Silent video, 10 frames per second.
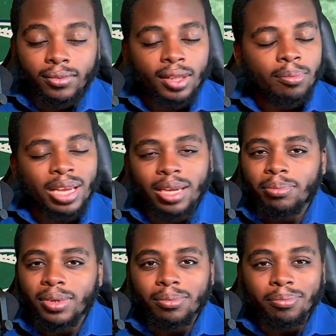
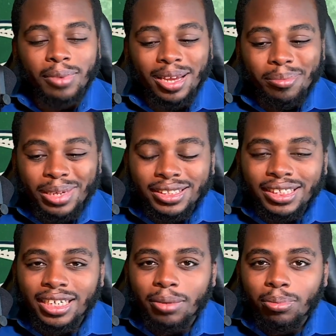Maybe
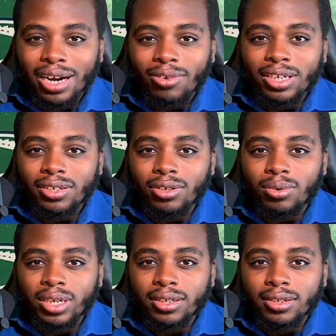Sidney Brown can
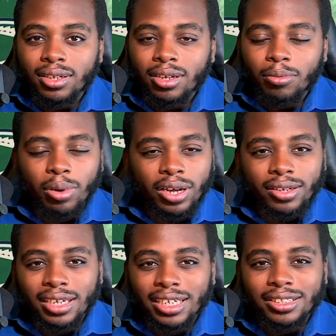do it,
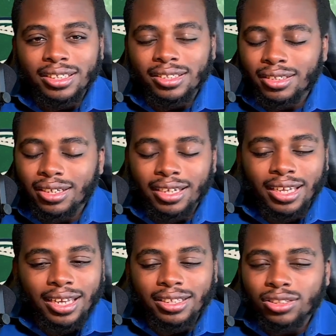but
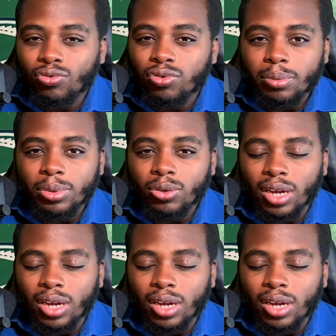it's criminal.